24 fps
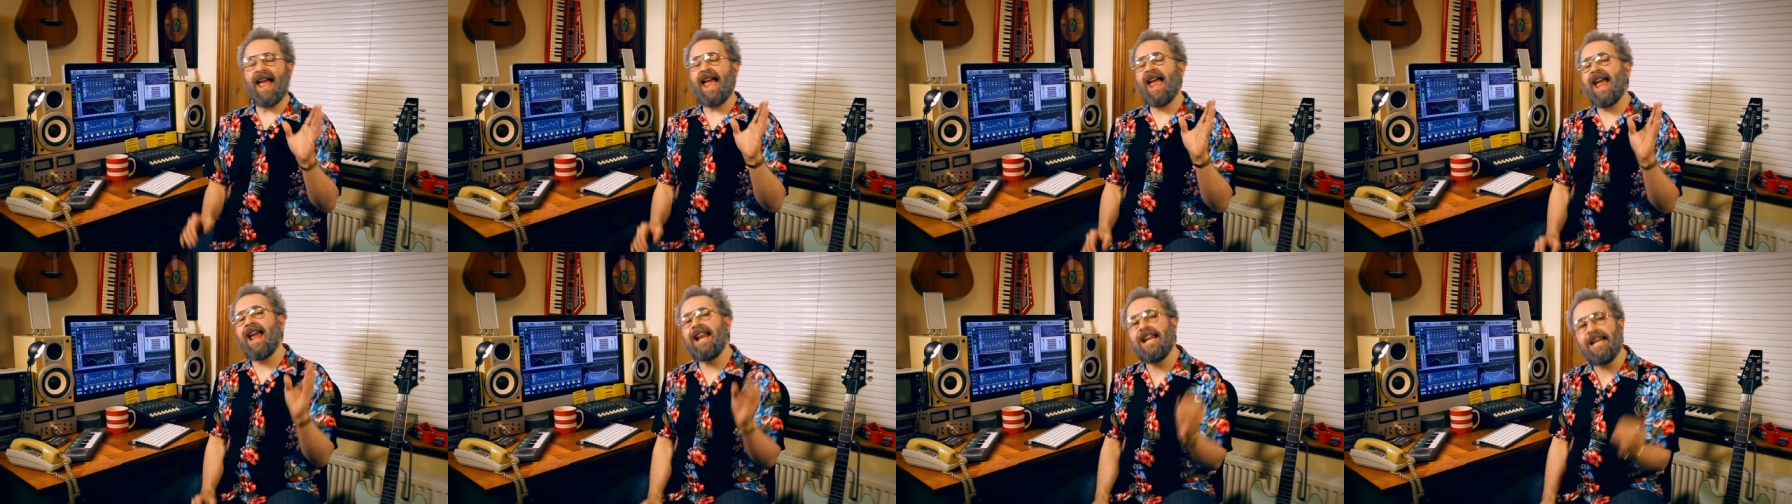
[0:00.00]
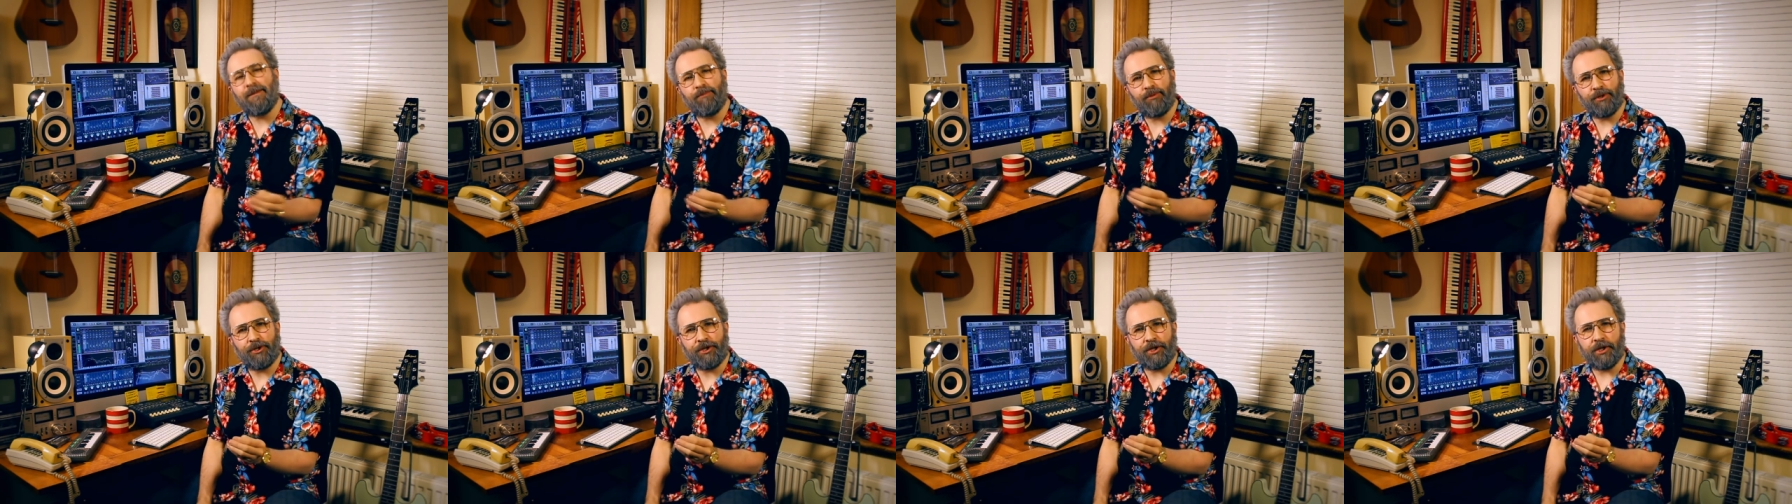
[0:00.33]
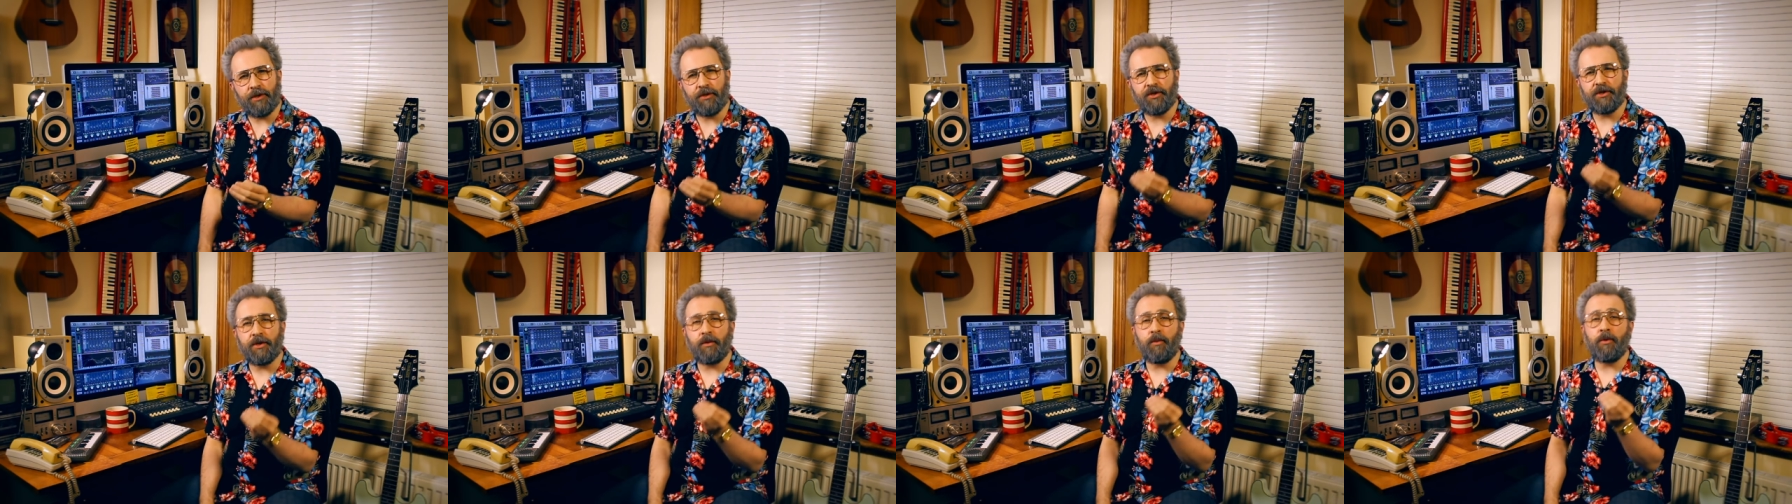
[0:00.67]
Any
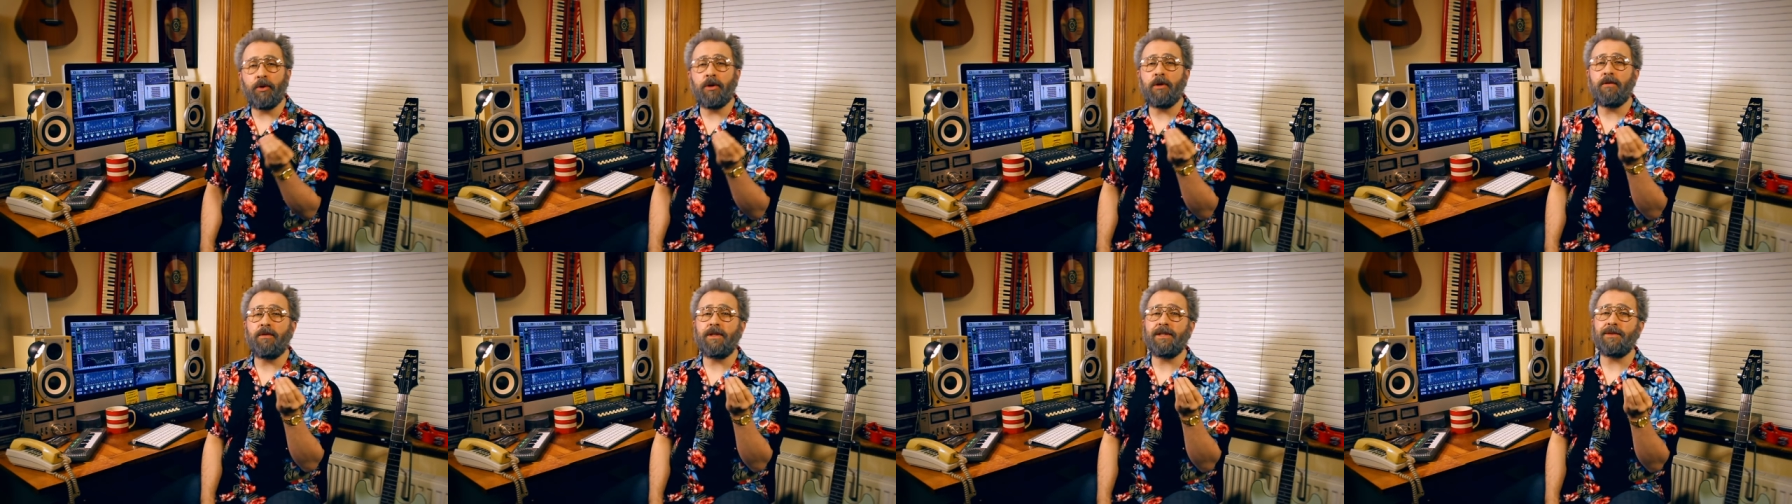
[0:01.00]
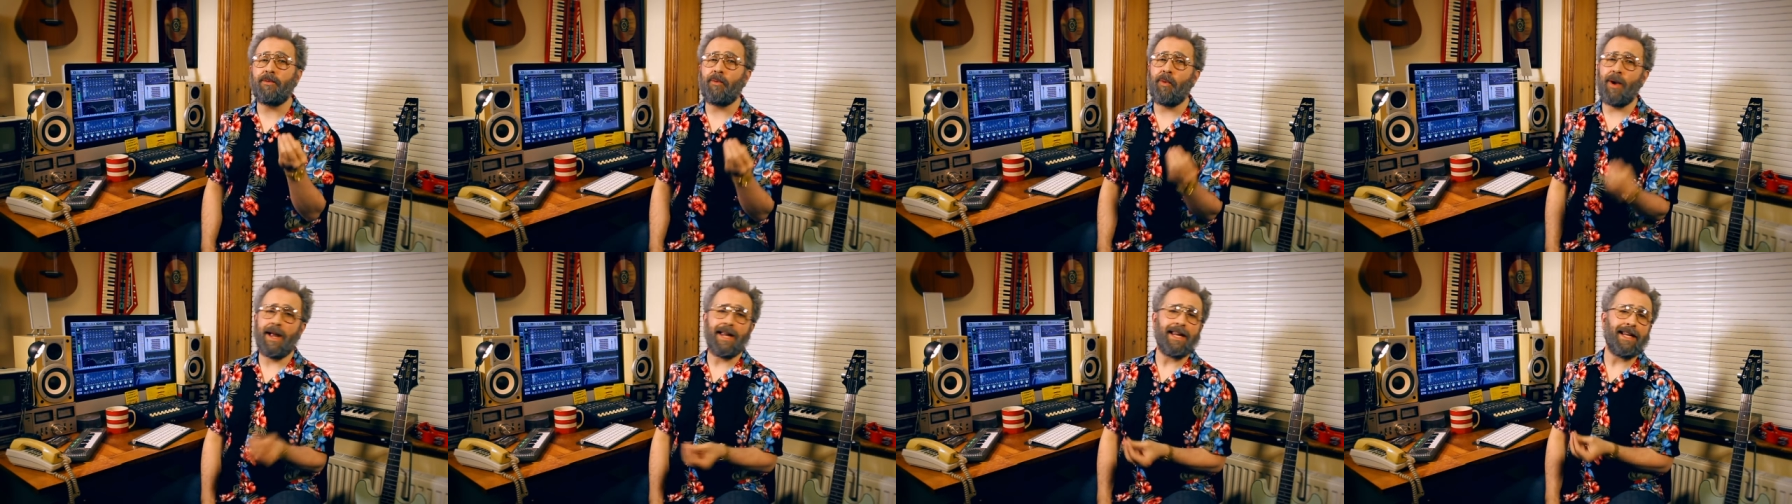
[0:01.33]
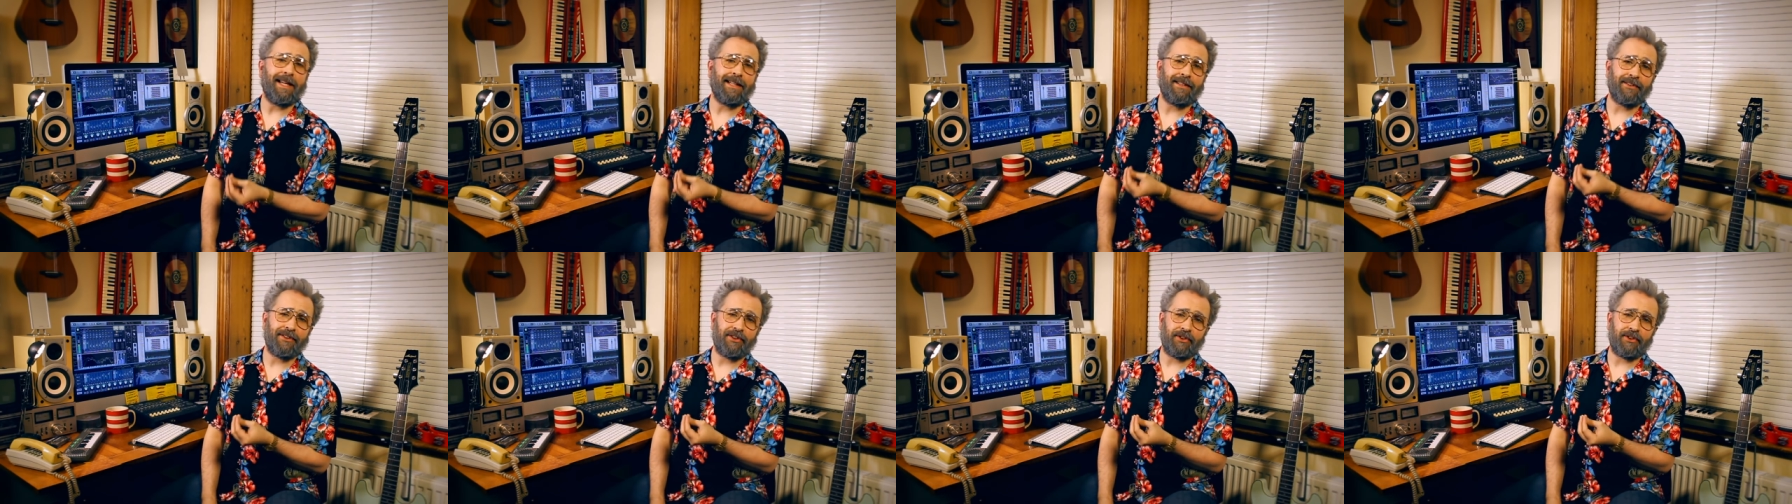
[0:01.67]
producer worth his weight in